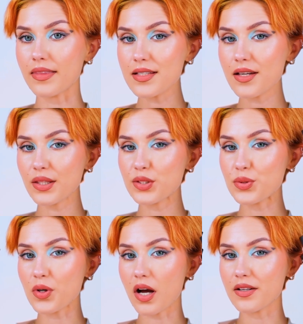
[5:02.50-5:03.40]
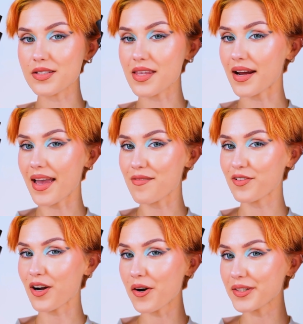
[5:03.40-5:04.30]
These are the two colors that I have
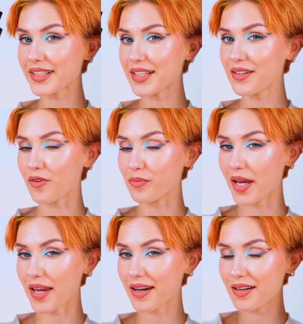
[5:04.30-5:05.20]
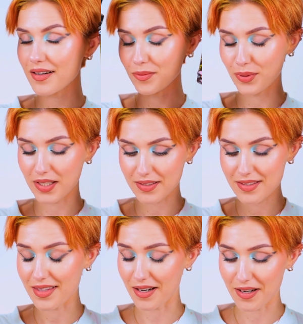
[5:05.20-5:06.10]
currently on my hair,
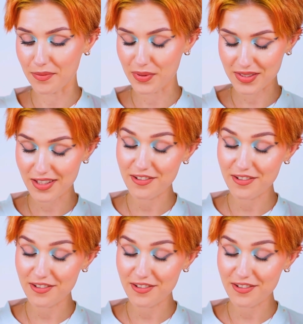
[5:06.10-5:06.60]
albeit they are a bit